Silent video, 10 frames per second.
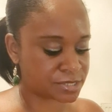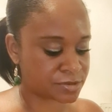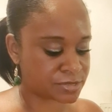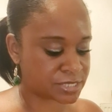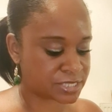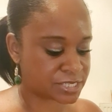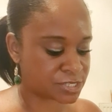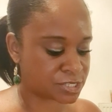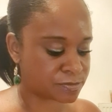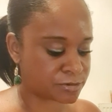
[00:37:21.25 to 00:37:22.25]
so
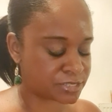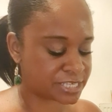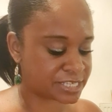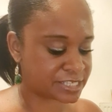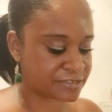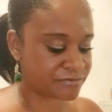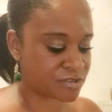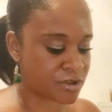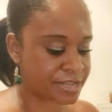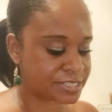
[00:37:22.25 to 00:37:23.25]
decisions,
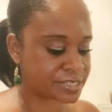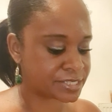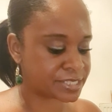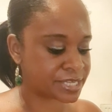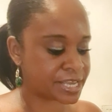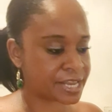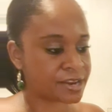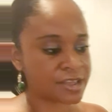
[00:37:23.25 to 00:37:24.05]
predictive guidance. Again,